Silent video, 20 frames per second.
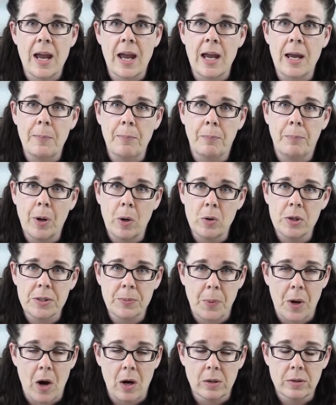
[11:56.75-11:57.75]
a bonus
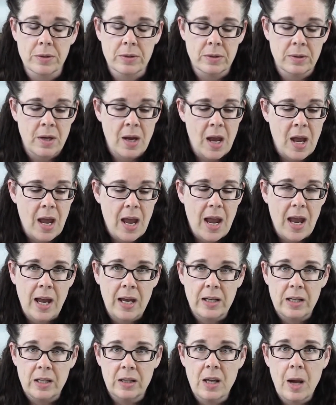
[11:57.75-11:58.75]
box.
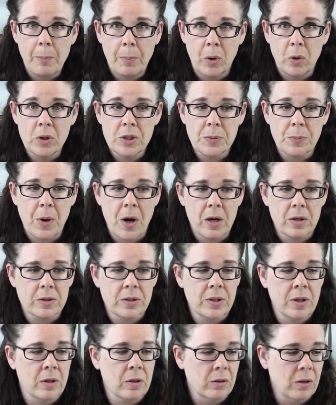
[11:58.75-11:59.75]
And in that bonus
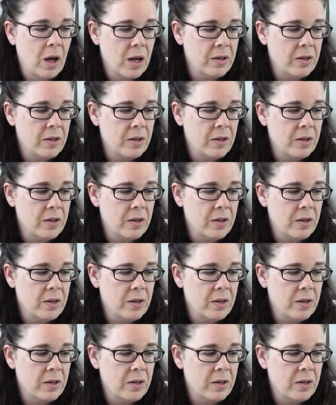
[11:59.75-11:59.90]
box, there are a lot